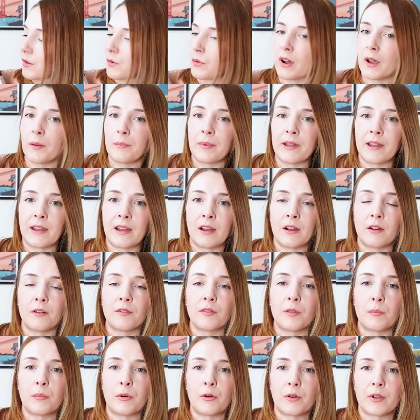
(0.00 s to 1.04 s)
quite a bit out
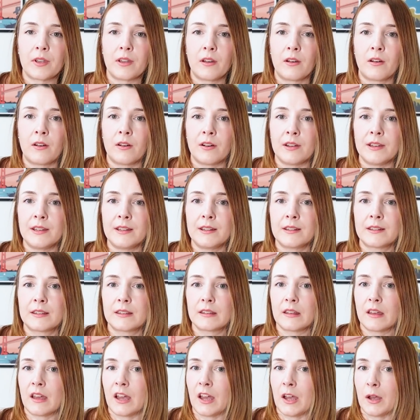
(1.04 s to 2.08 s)
of the pocket height,
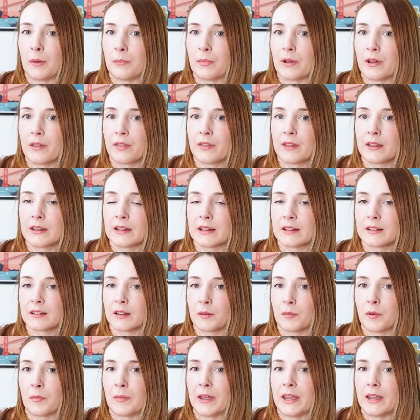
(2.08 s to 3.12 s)
but I think next
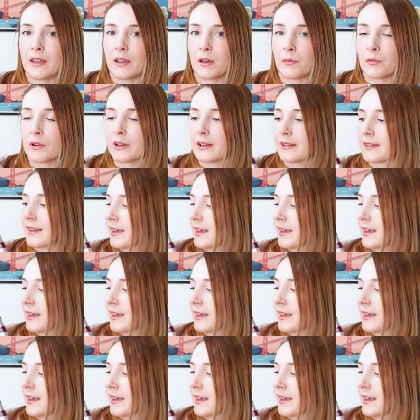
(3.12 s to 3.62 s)
time I make it, I'm going